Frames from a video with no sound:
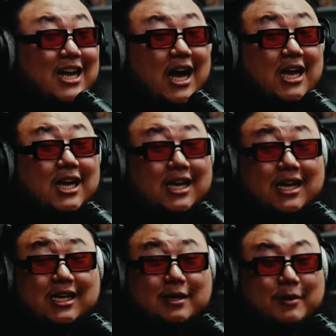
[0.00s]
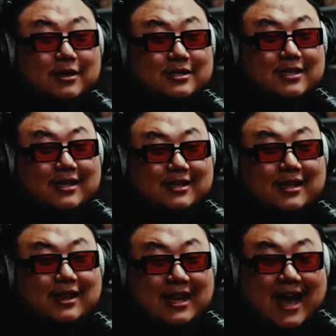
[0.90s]
I, am gonna be honest. Like the
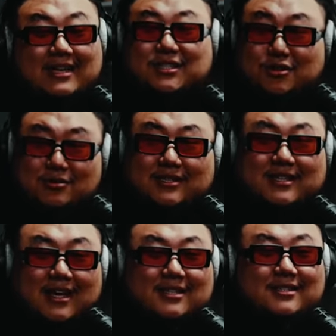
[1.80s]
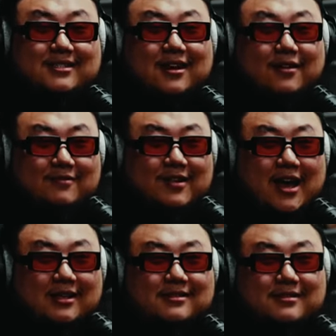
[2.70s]
last 30 seconds of
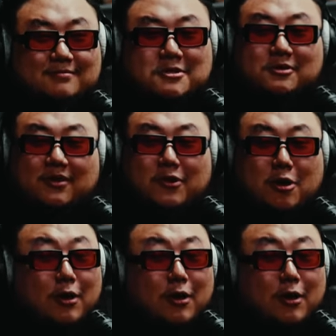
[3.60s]
that music video,